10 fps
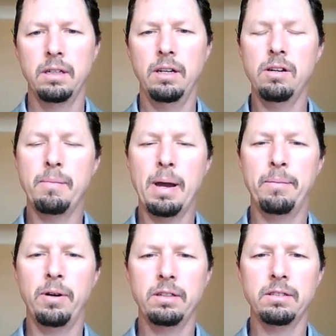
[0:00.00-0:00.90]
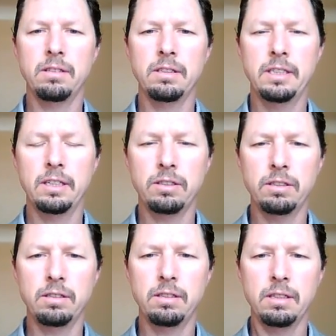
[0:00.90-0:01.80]
Hello, my brothers and
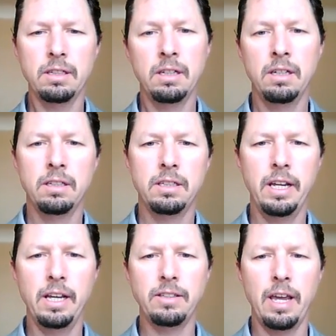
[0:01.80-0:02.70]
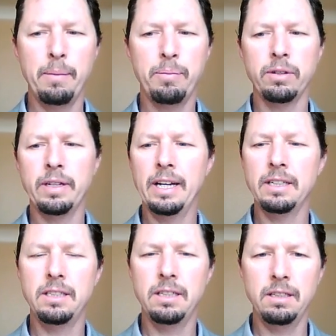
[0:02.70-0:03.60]
sisters. Today is April
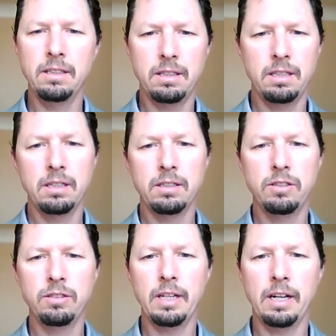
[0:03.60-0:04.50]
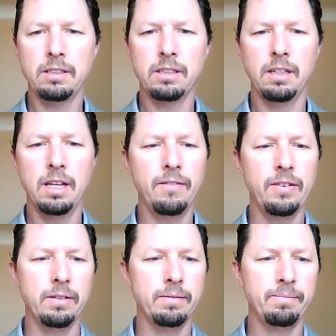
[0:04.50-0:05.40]
19th, 2011.